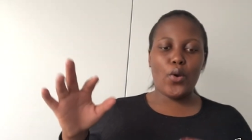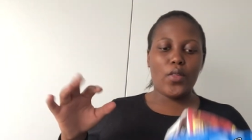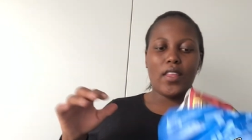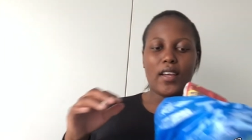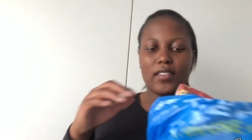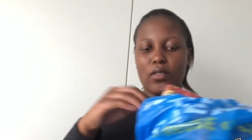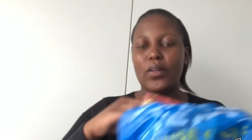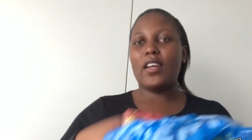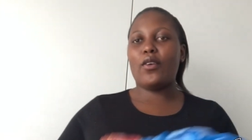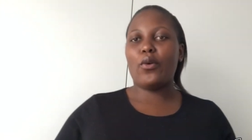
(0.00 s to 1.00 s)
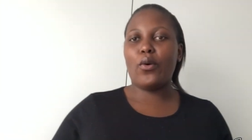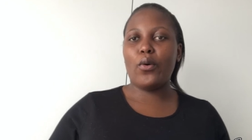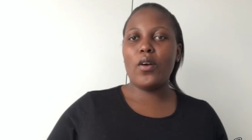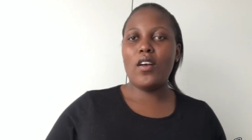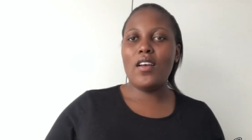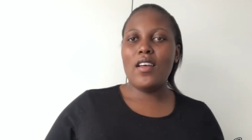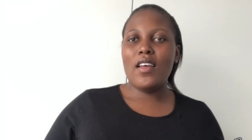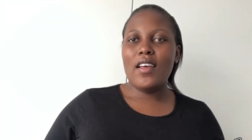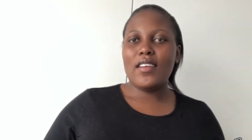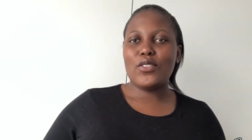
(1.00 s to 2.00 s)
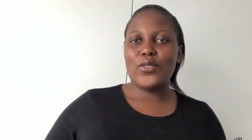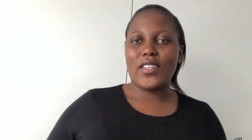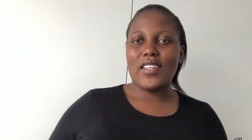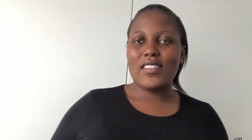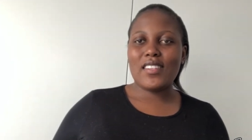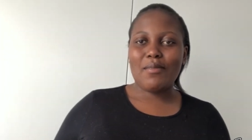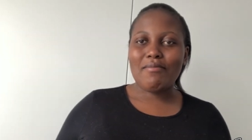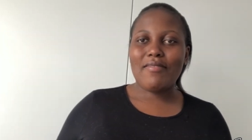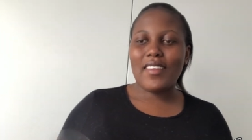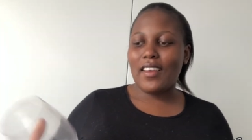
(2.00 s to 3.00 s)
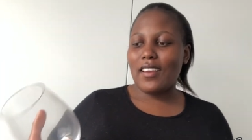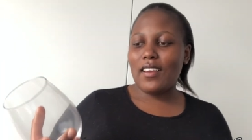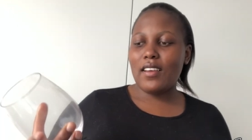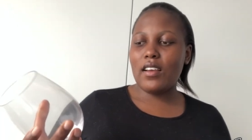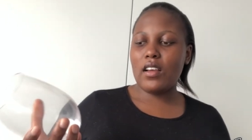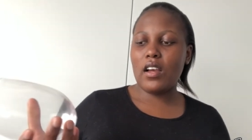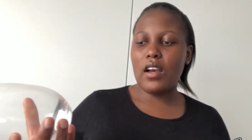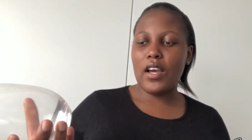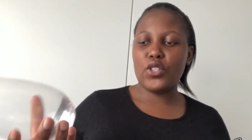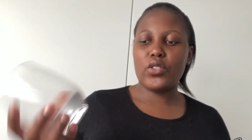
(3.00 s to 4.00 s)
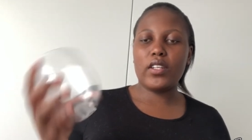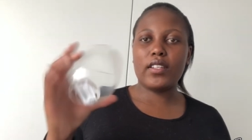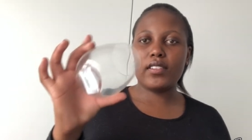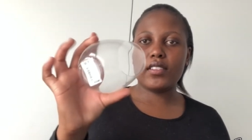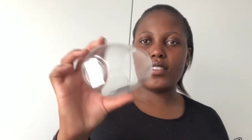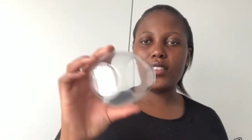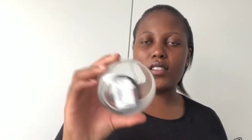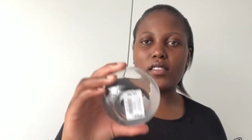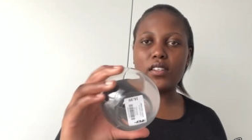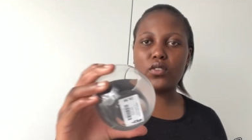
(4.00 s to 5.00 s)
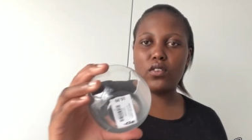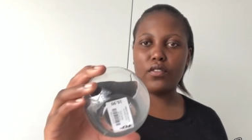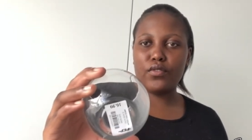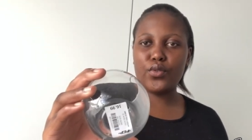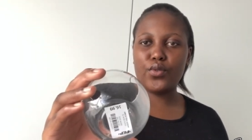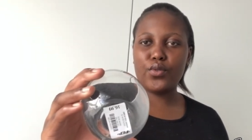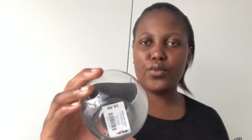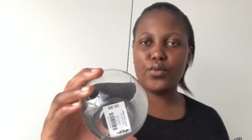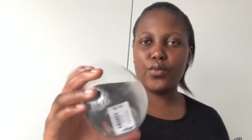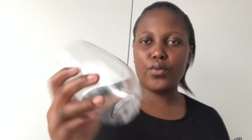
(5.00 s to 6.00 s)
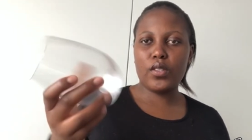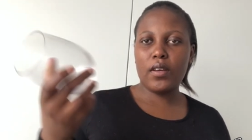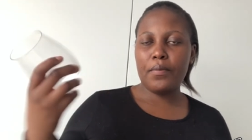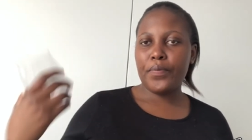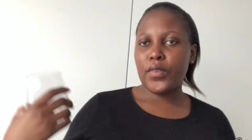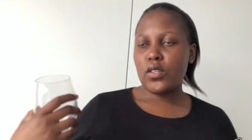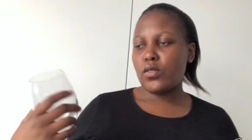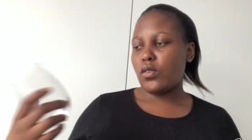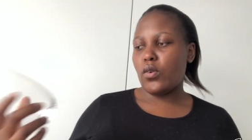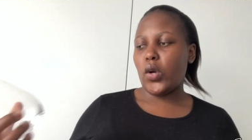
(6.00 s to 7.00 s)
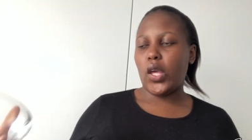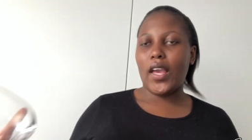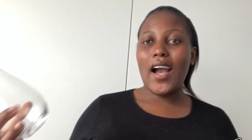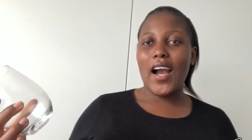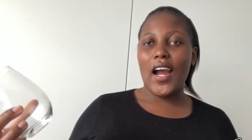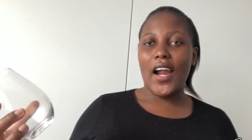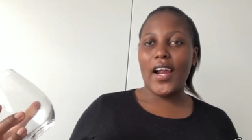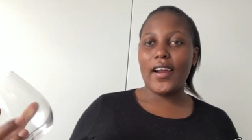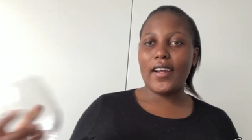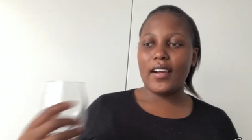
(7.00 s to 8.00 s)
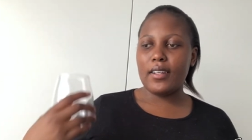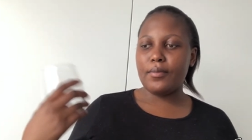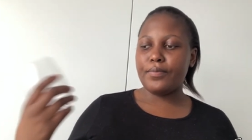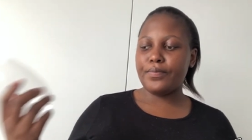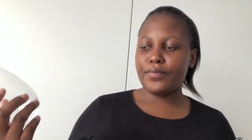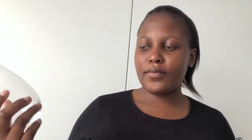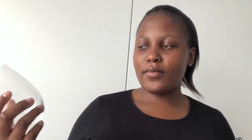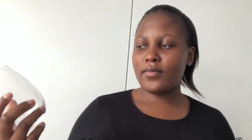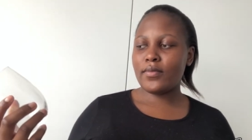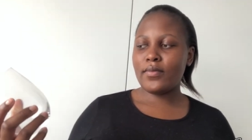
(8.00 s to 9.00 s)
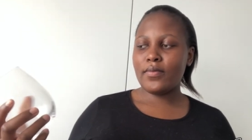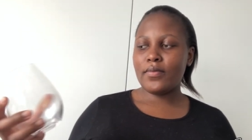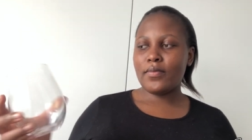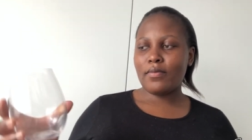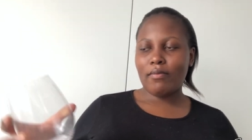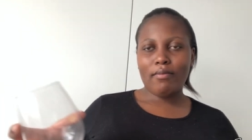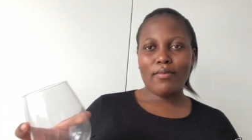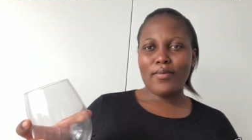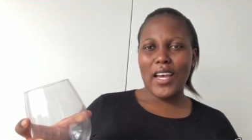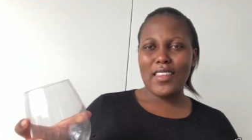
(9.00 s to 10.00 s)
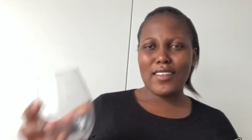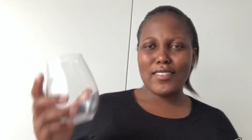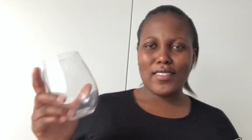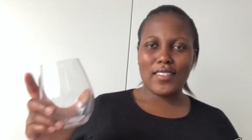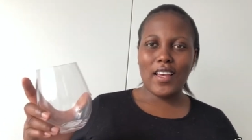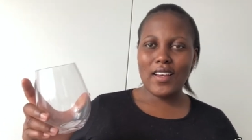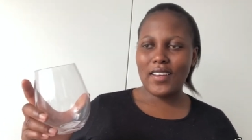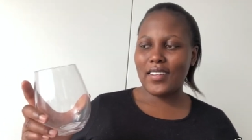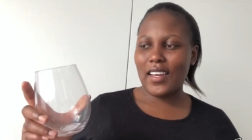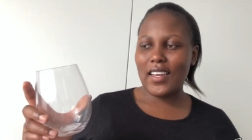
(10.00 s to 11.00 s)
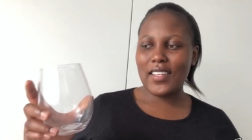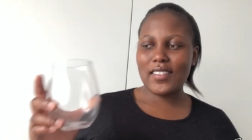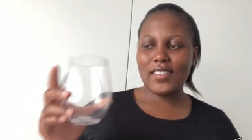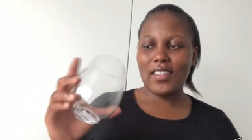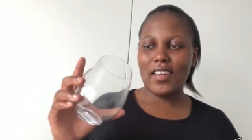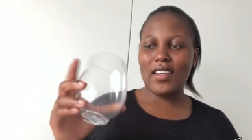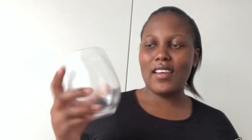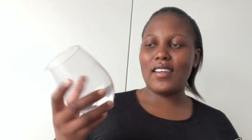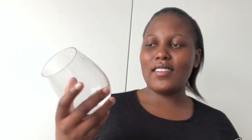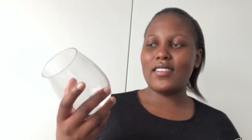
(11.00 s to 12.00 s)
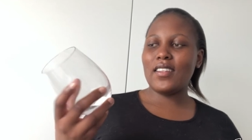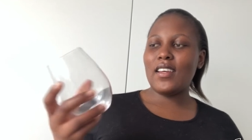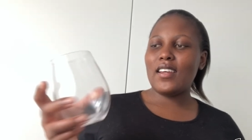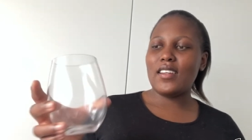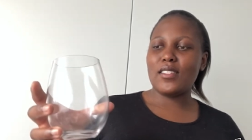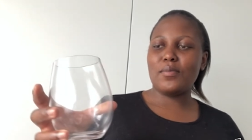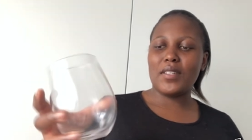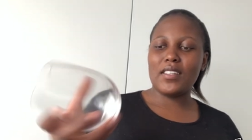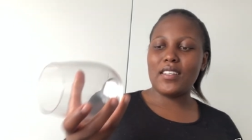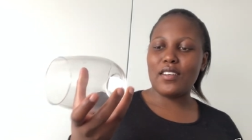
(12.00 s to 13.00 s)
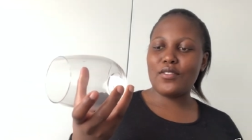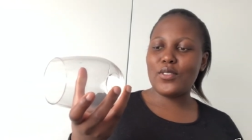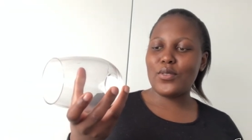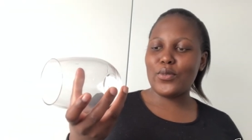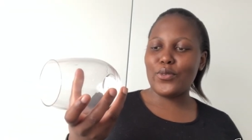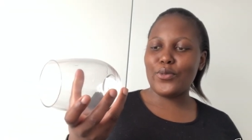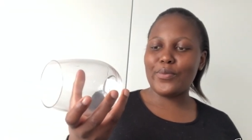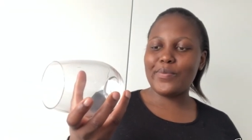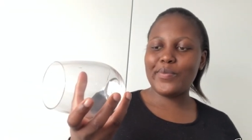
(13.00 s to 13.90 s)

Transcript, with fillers: that when i go to get something i usually get it in a set of twos so yeah um i think it's nice and it's big enough to